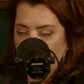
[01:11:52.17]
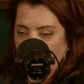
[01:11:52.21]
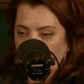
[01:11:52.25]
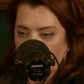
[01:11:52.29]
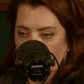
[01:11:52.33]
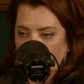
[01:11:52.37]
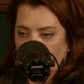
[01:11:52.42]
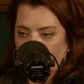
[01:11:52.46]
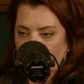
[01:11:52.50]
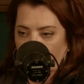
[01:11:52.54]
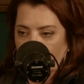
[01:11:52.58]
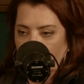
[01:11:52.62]

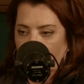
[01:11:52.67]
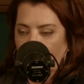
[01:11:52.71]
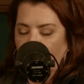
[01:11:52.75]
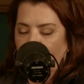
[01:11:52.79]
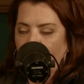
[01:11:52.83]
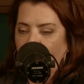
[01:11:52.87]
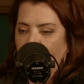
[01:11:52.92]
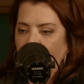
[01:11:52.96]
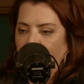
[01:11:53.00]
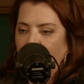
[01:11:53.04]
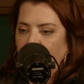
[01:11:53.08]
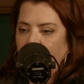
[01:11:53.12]
Yeah, but
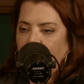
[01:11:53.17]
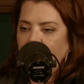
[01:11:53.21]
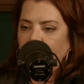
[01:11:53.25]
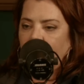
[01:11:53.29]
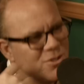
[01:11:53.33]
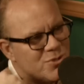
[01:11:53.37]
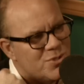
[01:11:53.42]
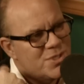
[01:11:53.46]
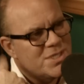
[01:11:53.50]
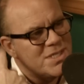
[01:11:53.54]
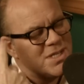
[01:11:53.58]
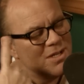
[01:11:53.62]
you do. But
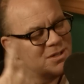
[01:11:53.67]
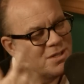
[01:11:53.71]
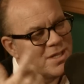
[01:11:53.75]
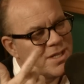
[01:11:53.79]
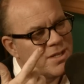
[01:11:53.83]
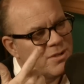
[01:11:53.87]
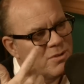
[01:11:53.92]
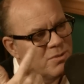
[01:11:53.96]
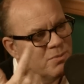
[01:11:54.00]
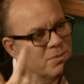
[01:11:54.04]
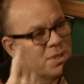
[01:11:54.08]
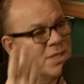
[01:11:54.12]
you still
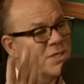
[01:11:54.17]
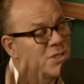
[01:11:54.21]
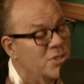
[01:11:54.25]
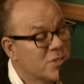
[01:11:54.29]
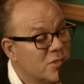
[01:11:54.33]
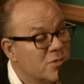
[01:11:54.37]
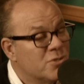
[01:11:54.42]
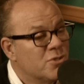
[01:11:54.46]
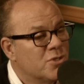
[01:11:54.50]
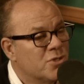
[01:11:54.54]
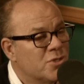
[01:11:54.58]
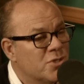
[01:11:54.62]
it's
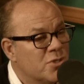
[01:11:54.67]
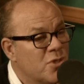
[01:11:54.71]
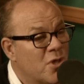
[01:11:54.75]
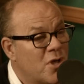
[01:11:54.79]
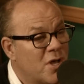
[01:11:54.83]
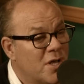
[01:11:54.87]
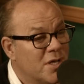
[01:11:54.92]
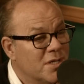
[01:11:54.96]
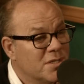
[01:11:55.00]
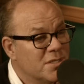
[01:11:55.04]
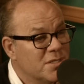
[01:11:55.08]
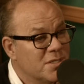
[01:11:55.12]
still just
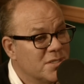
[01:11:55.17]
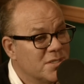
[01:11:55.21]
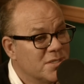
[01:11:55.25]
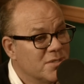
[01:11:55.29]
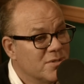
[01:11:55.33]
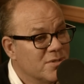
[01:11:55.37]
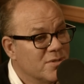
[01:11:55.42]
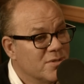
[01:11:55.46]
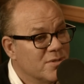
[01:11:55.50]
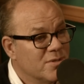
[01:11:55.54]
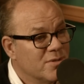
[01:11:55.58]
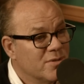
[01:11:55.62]
thoughts,
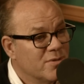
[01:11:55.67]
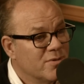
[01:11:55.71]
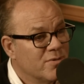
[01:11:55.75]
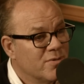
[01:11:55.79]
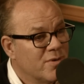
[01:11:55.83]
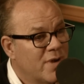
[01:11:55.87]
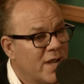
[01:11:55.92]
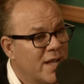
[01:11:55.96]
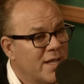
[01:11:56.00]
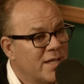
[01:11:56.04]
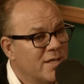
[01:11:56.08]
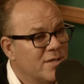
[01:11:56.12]
right?